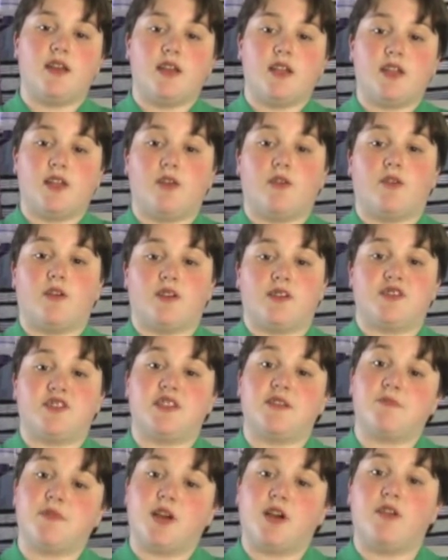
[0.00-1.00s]
your
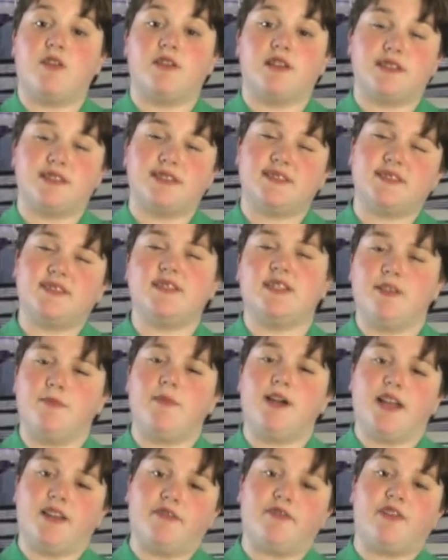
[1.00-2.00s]
zip code and you
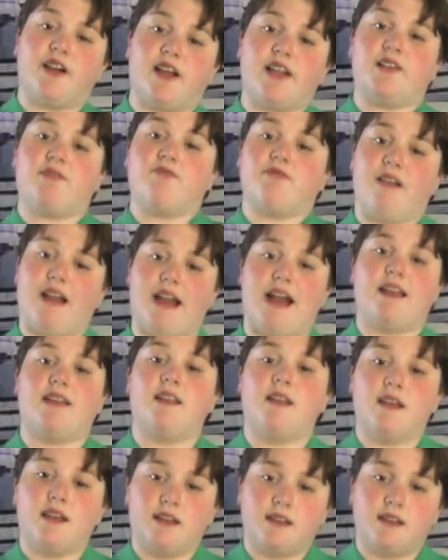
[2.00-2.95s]
might find a rat